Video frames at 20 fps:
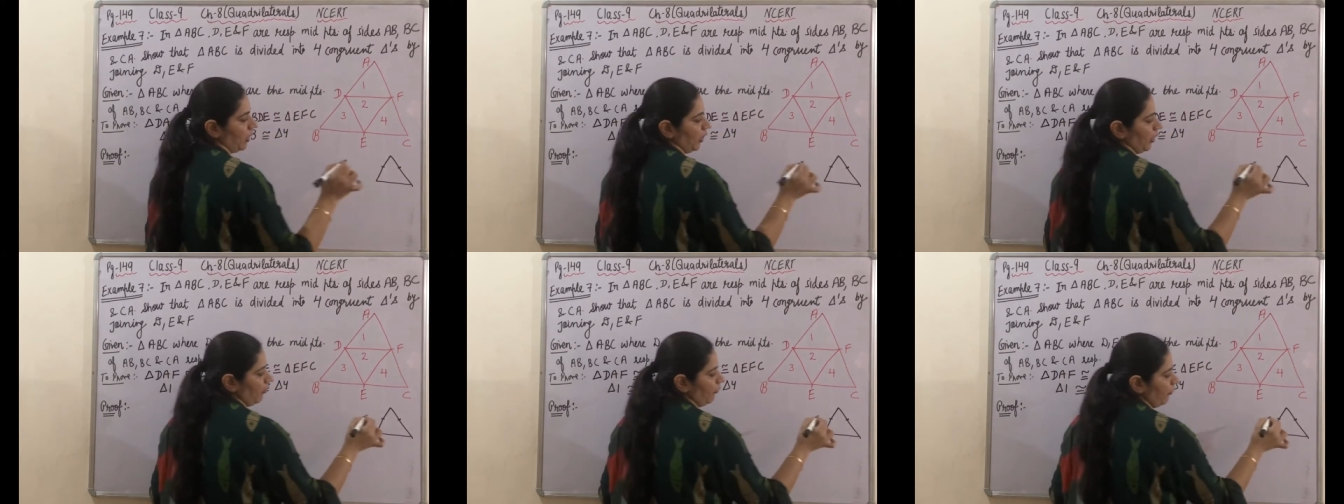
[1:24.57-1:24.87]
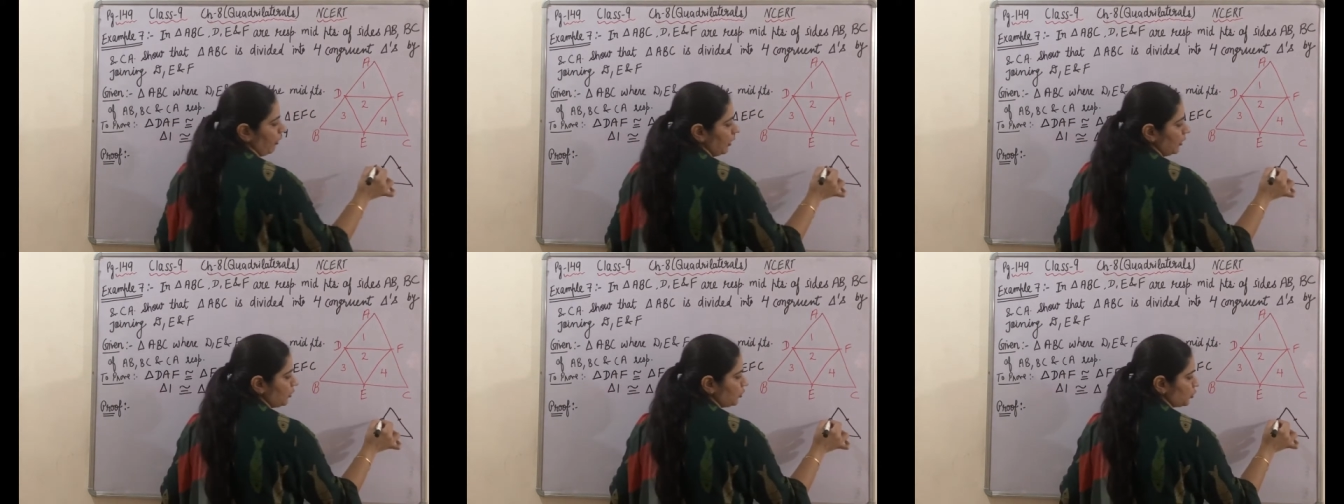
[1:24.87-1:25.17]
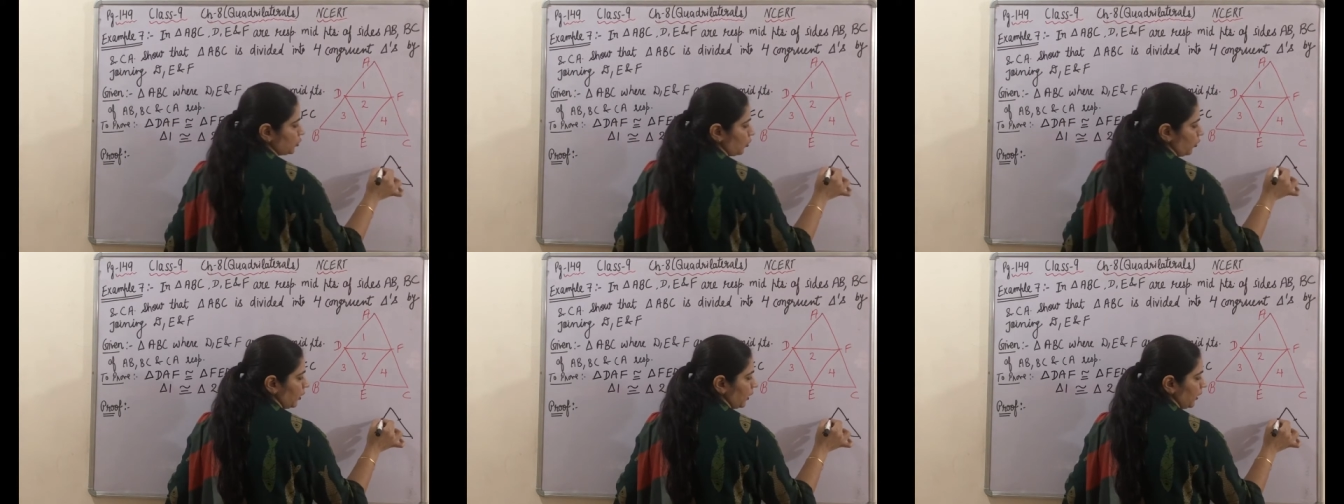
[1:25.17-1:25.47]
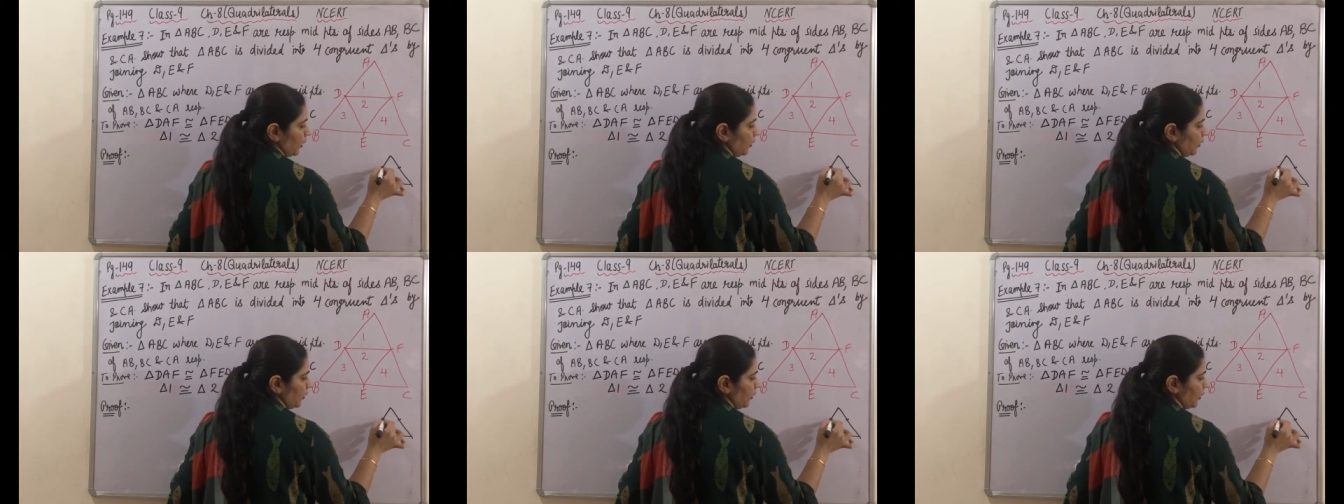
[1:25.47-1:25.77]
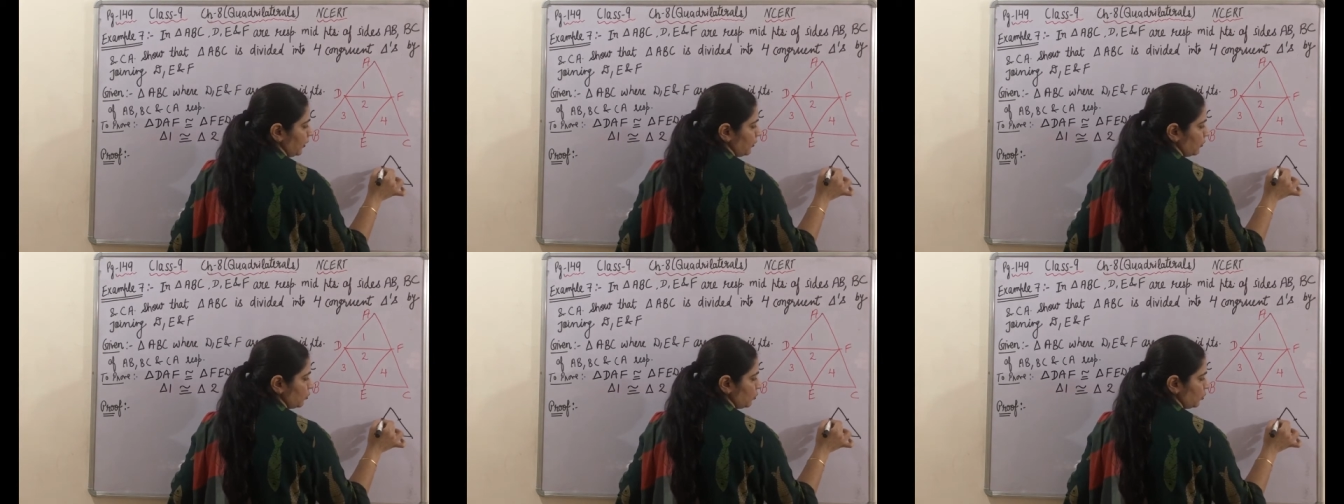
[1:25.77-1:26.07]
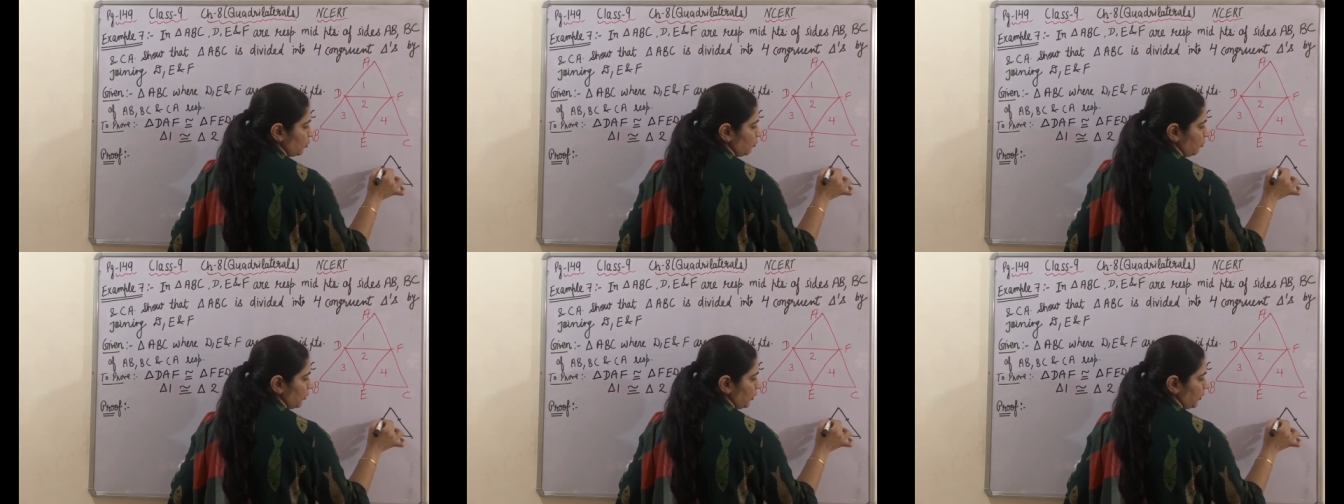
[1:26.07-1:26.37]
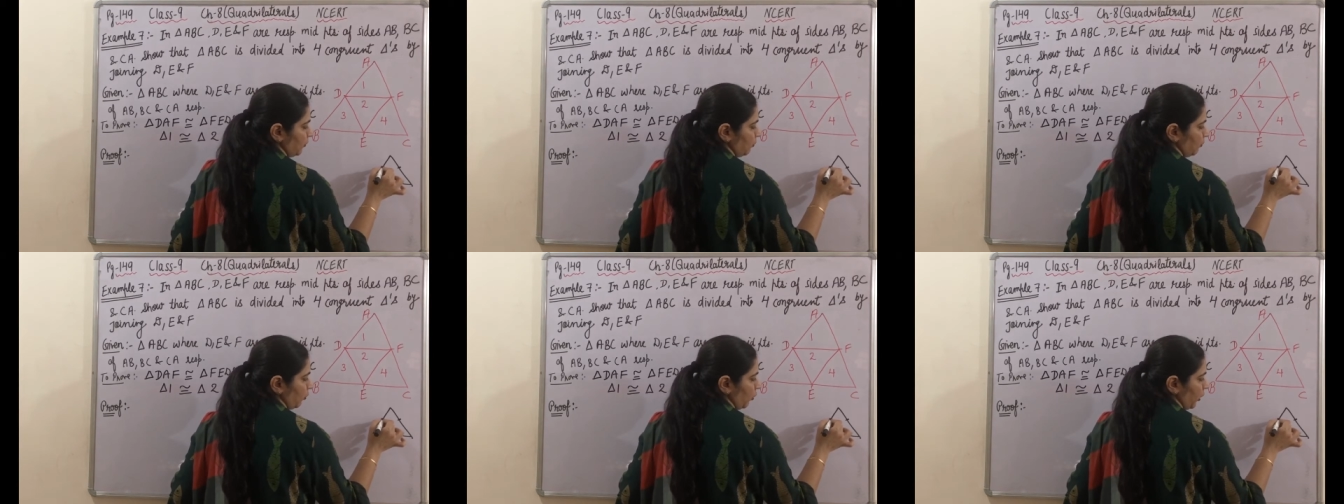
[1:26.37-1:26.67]
if I will join these 2
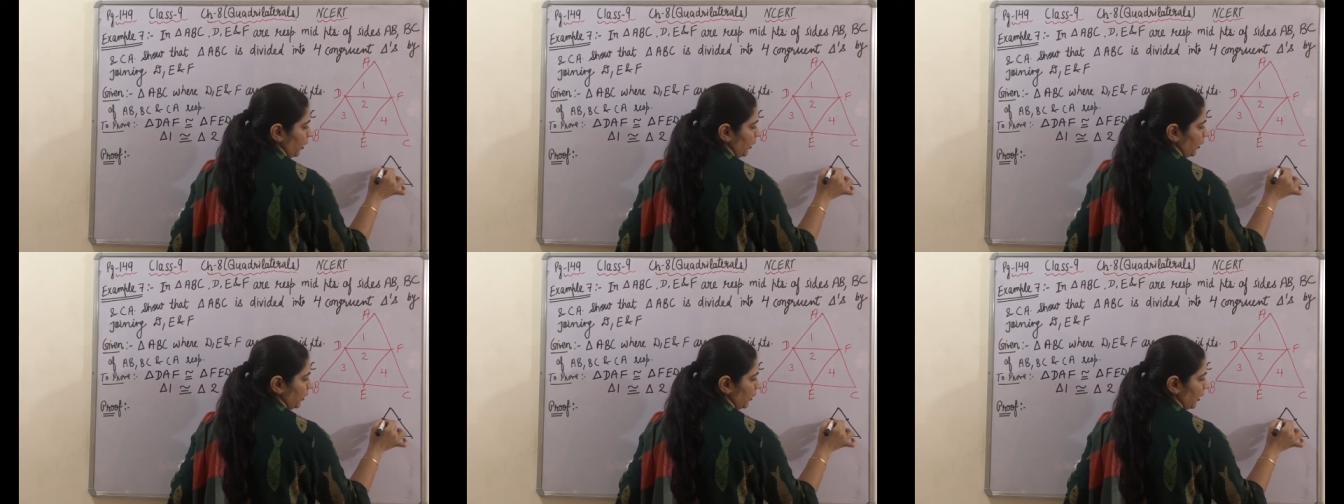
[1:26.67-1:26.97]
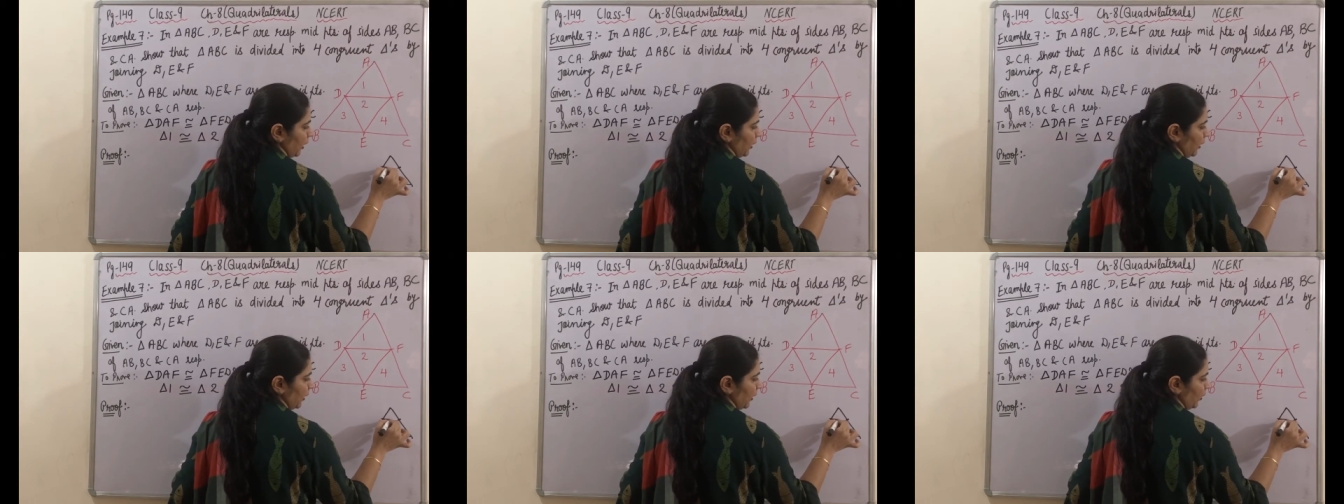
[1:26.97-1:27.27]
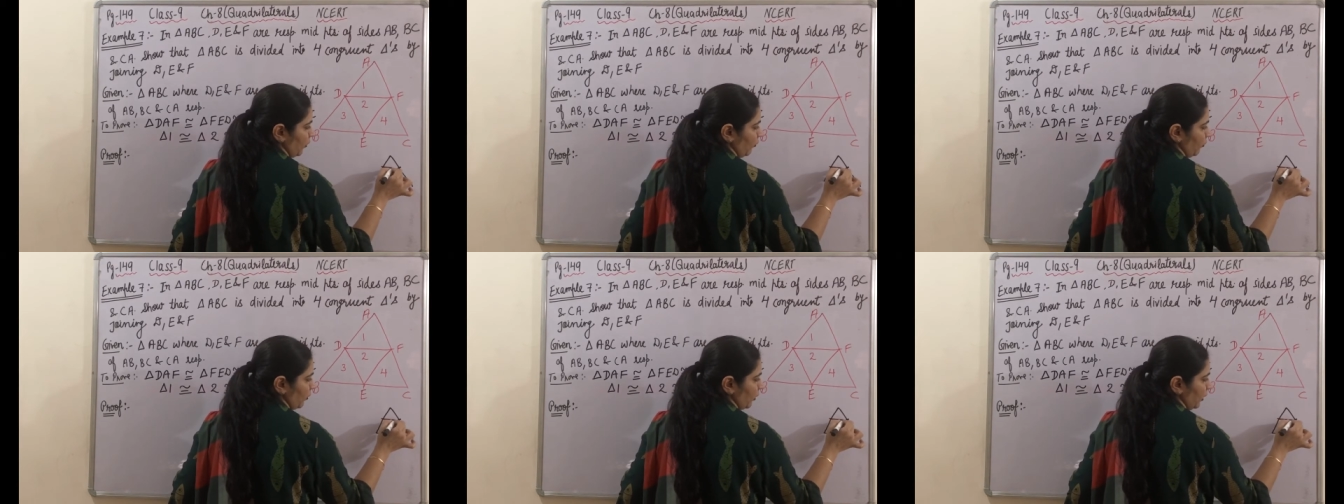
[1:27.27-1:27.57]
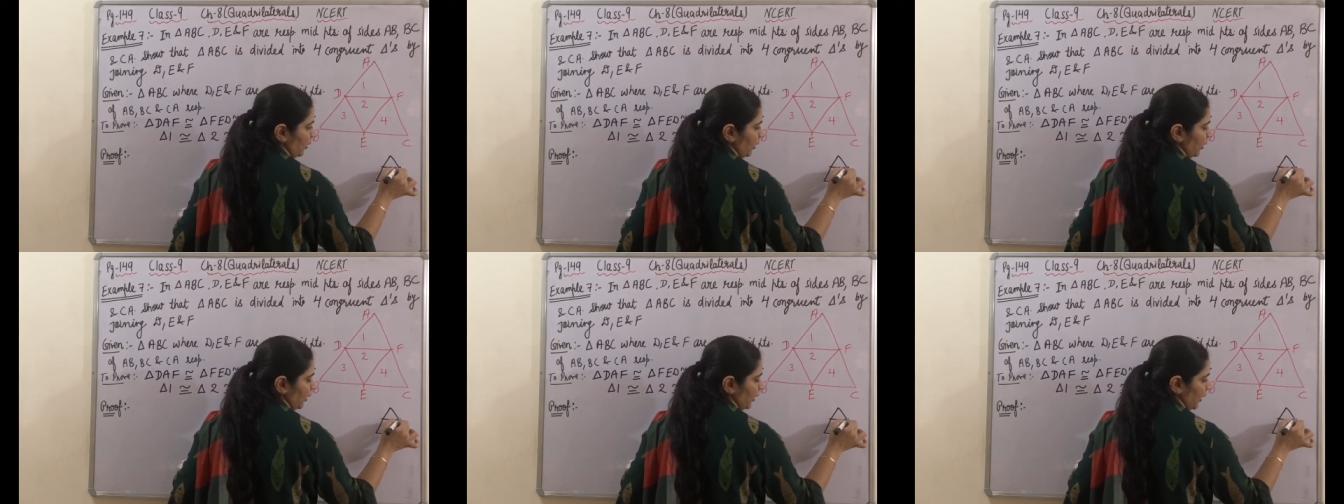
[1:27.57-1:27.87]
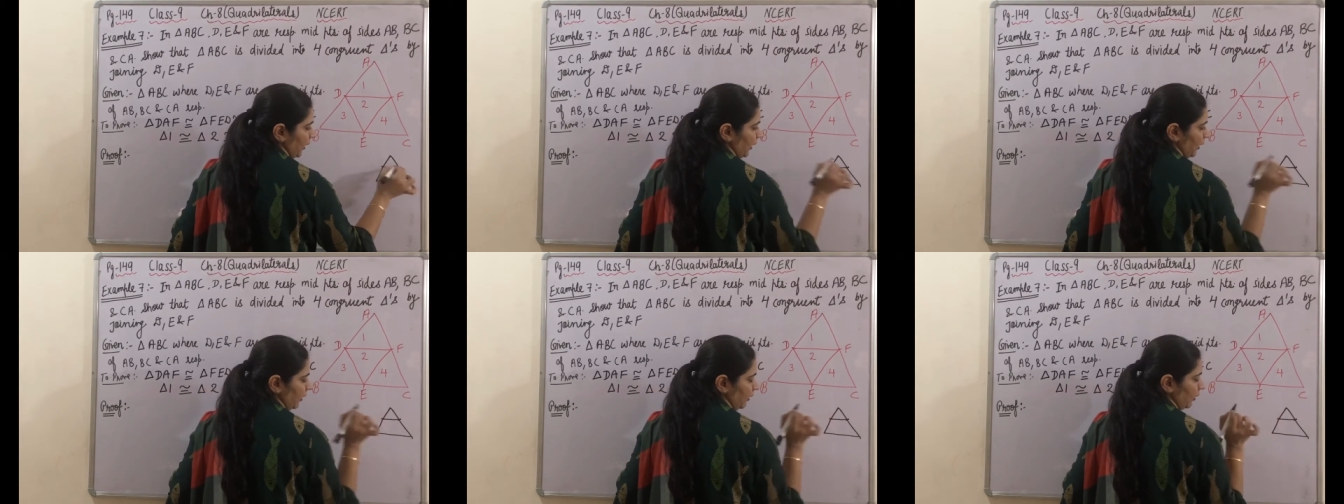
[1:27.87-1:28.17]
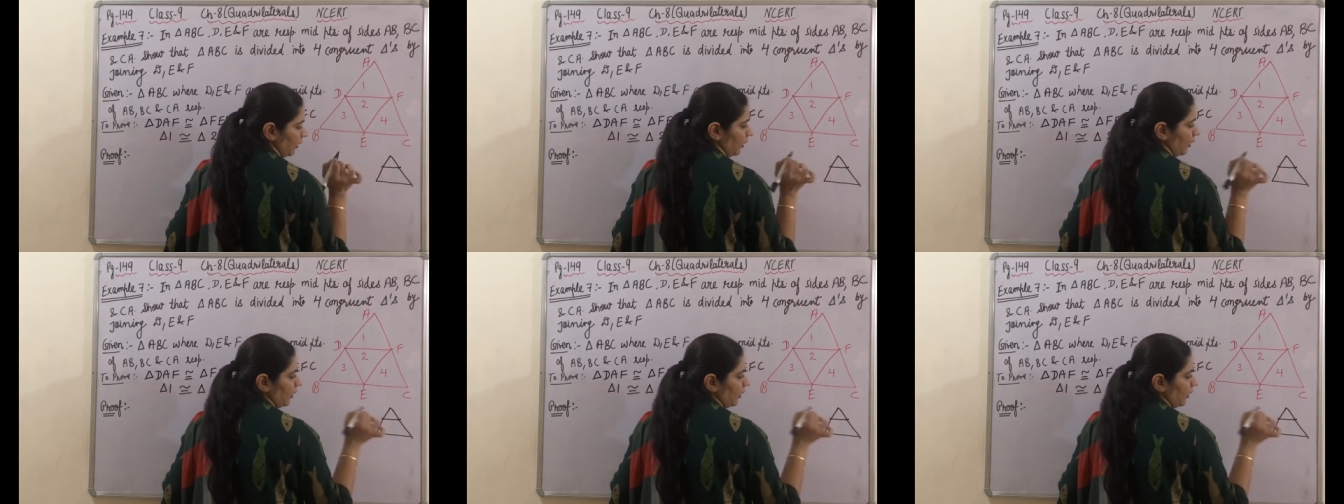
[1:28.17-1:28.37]
midpoints, I will get one line.